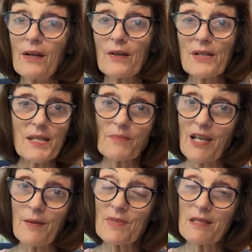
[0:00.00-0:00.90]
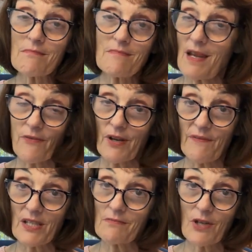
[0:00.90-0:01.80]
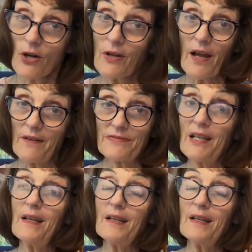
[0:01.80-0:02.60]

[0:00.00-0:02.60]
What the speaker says: or sometimes never even heard of.